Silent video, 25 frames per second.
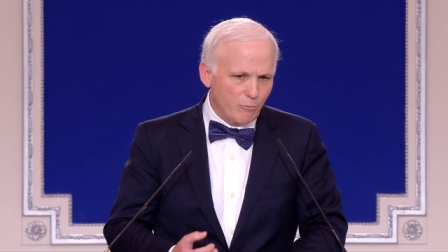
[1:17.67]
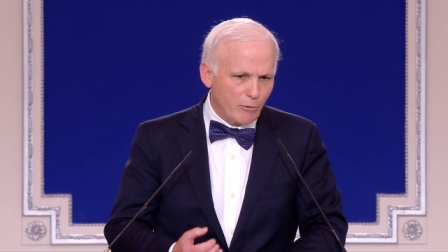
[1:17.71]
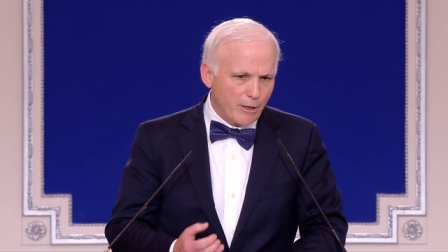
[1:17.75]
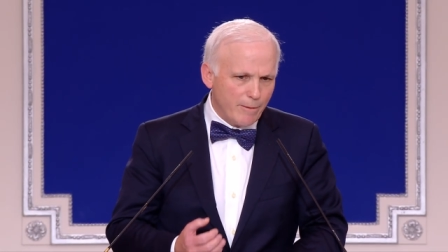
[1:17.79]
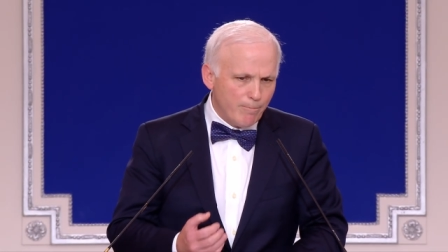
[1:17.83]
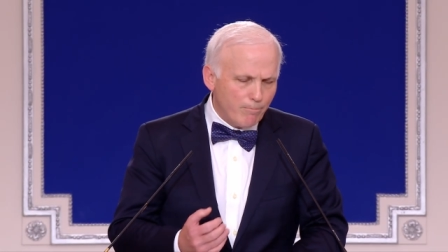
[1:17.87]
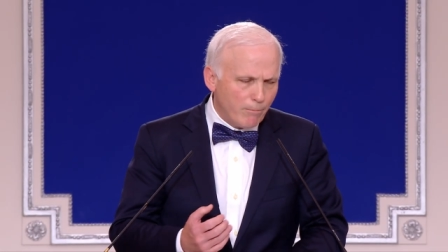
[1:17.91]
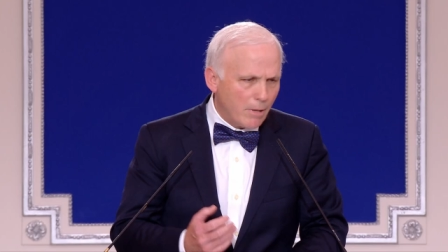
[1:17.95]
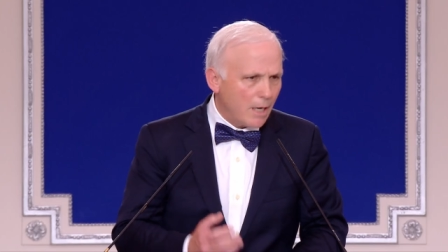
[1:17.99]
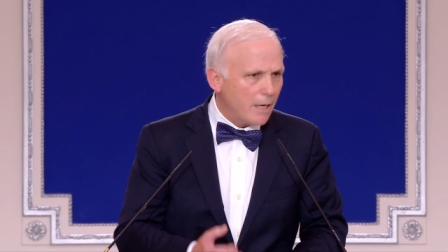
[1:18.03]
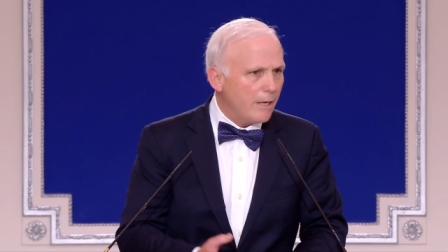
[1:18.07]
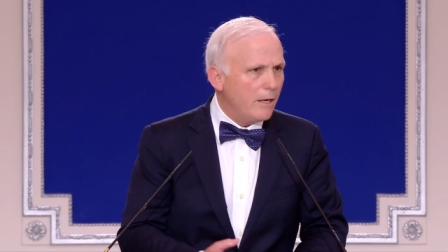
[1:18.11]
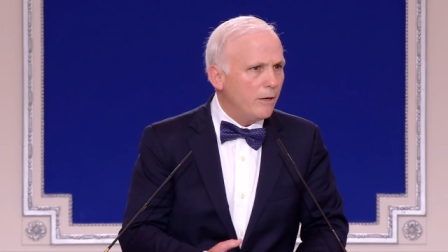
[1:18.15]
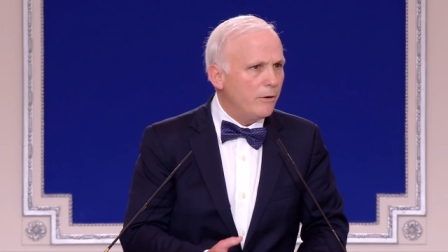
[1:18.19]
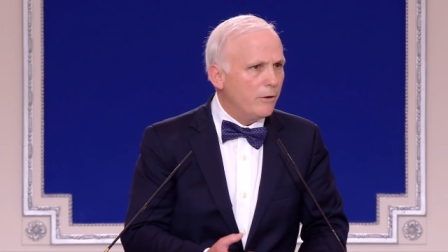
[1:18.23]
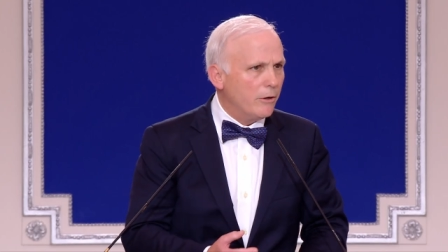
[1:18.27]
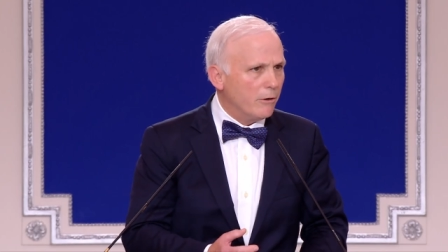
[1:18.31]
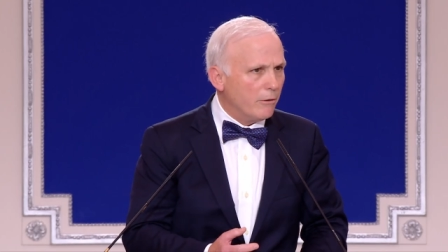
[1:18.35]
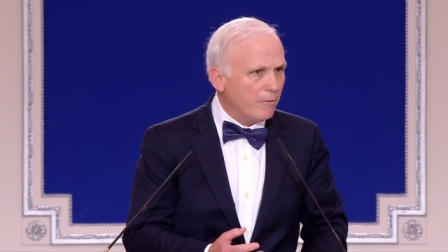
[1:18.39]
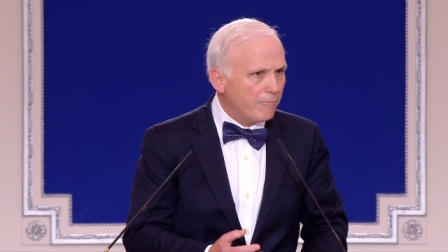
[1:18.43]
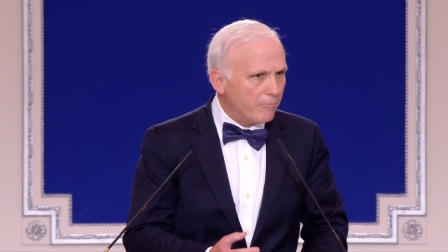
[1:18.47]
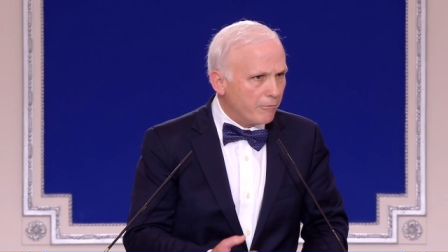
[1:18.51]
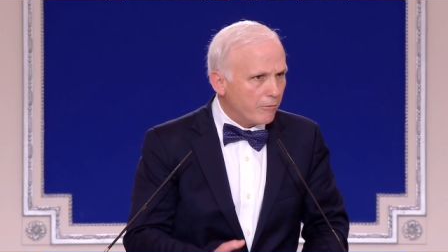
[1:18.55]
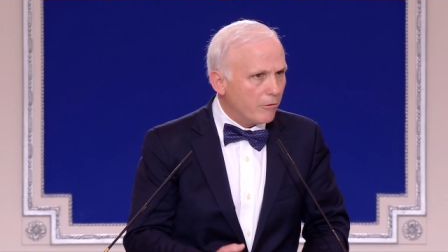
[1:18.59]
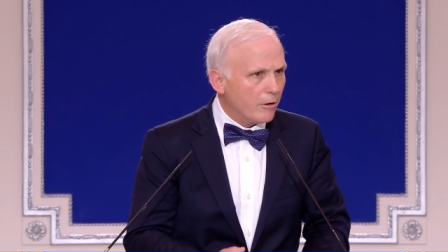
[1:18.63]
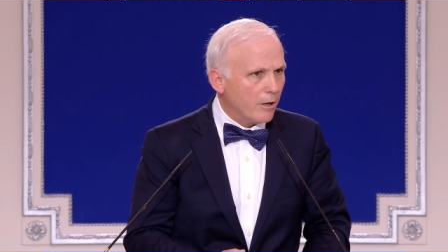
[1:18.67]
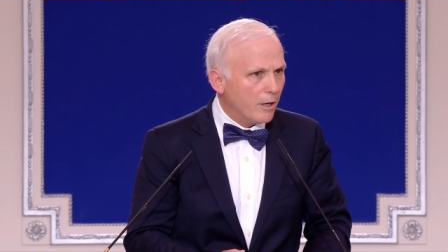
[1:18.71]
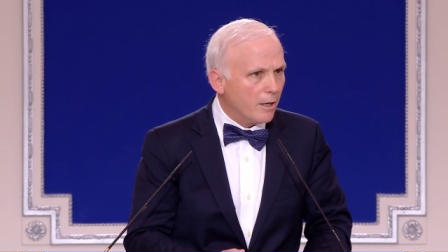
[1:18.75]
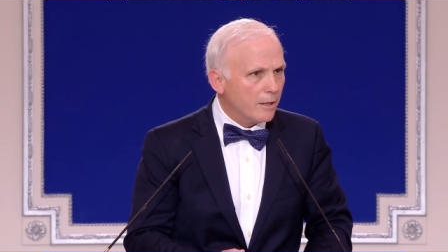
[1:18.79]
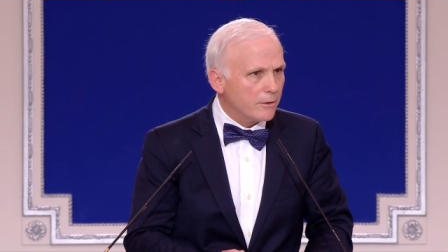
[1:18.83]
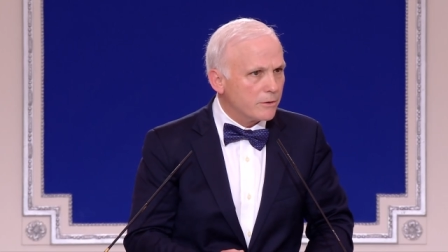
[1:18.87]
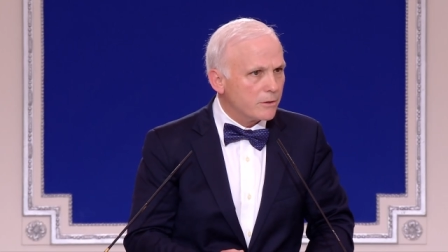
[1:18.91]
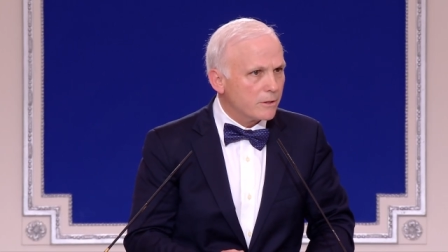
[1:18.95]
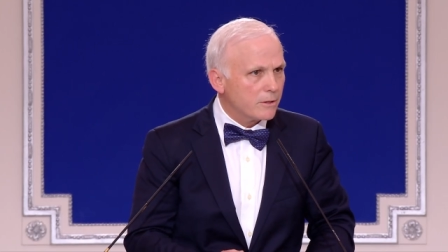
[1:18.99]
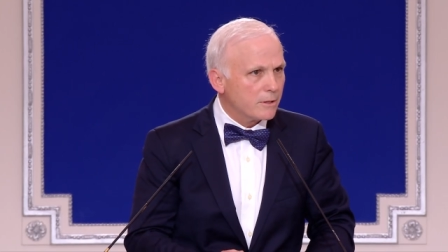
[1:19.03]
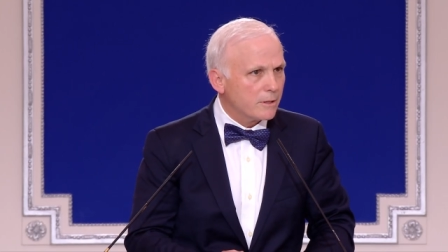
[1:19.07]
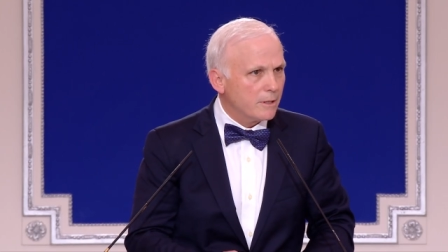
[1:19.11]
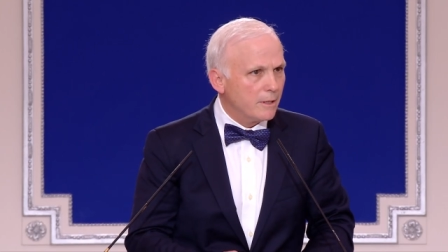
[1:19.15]
reminder for
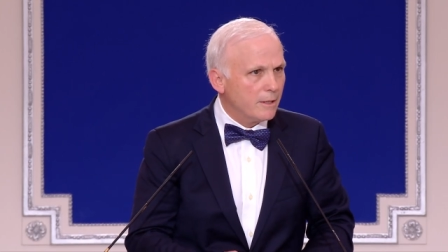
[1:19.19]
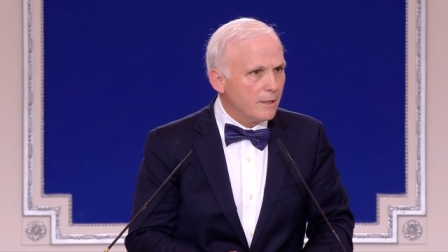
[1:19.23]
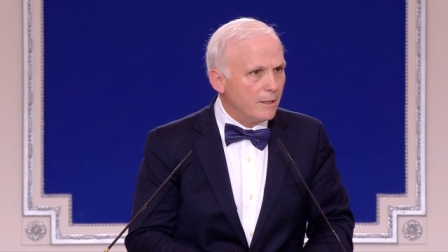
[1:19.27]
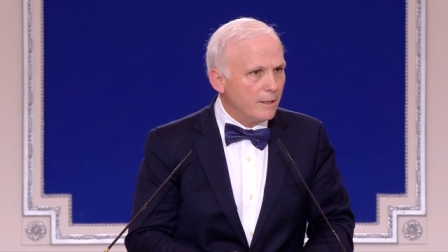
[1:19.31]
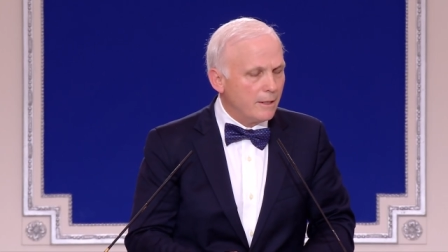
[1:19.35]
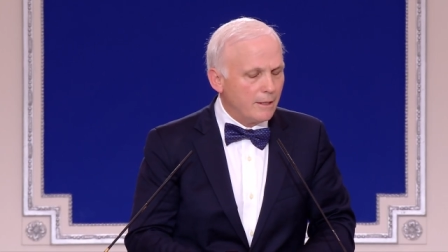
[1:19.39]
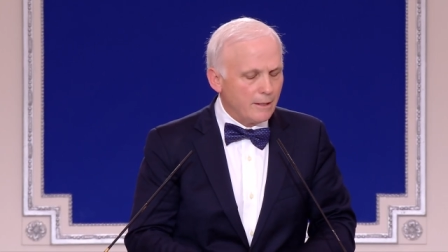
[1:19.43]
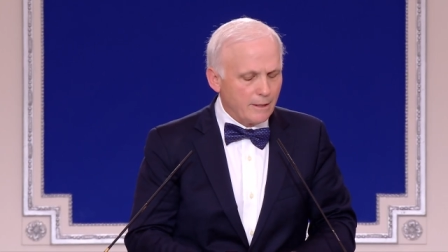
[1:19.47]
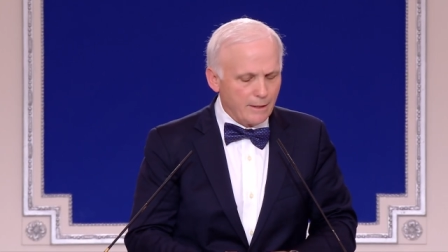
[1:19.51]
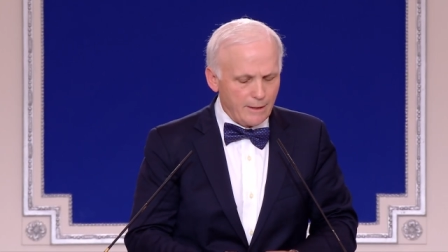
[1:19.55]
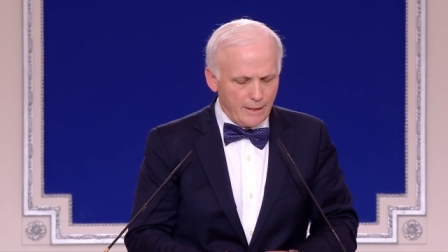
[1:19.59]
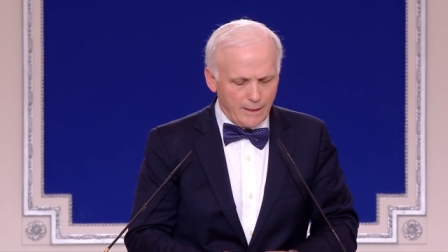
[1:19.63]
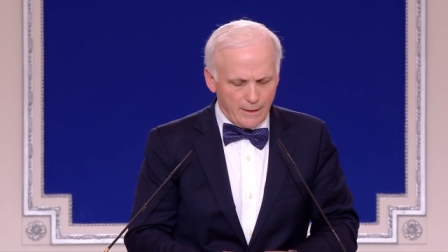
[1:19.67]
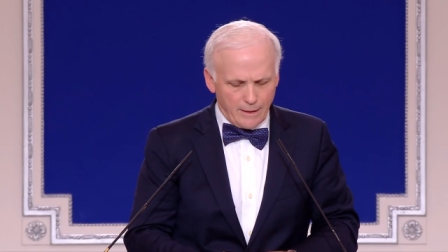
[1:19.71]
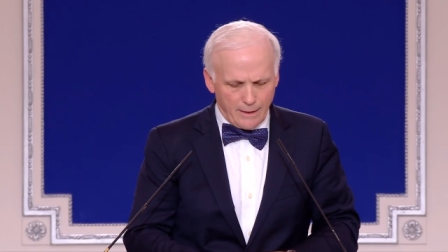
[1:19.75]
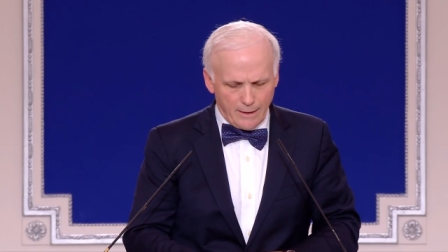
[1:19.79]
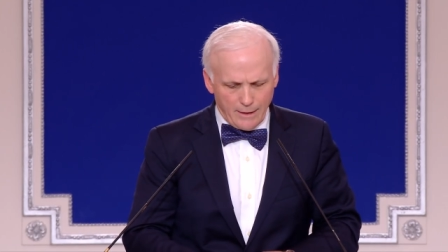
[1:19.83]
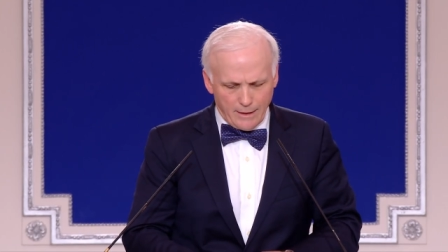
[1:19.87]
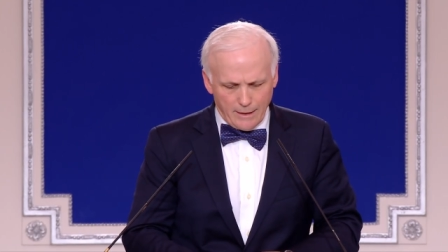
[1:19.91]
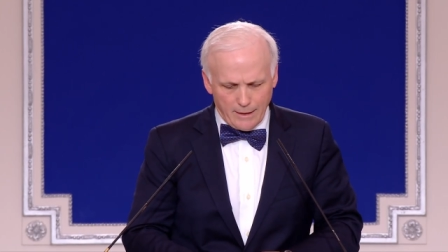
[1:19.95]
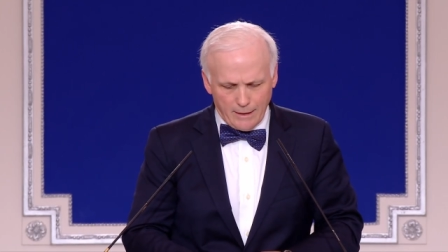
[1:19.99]
us that